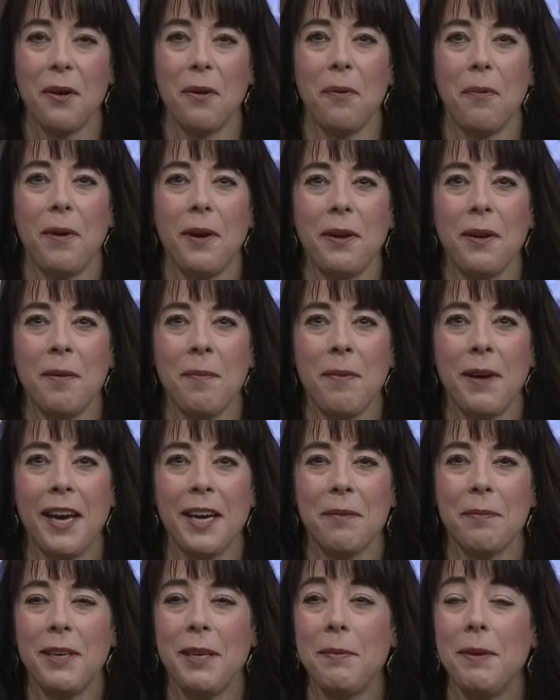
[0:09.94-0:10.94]
Welcome
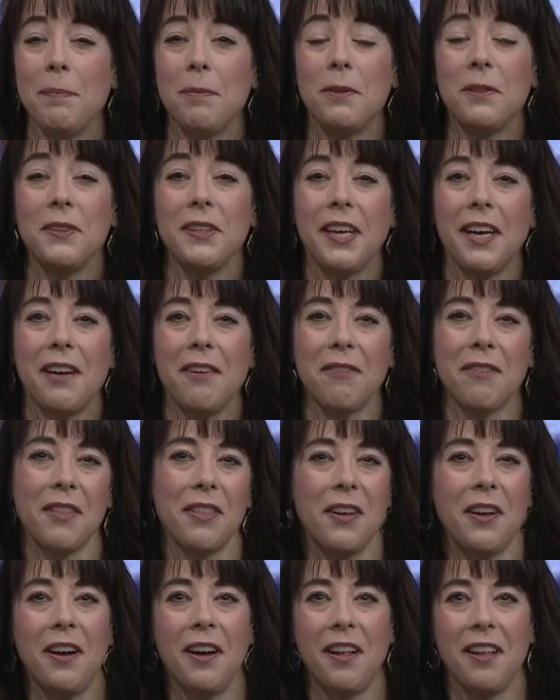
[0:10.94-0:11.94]
back. Many people love
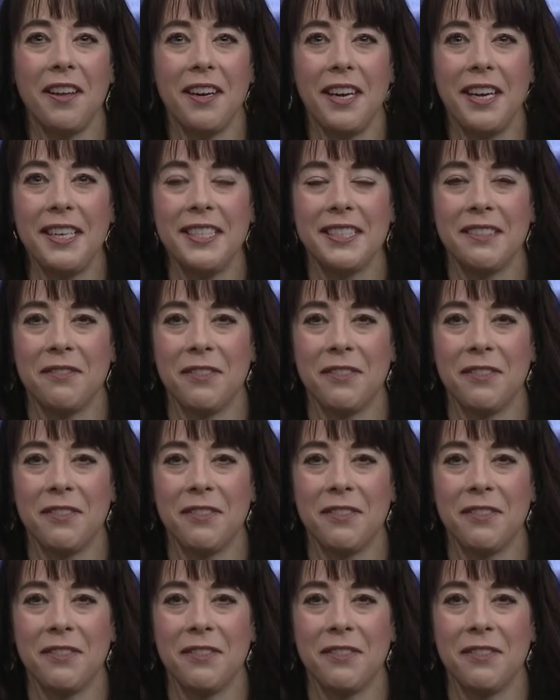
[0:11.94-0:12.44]
the holidays.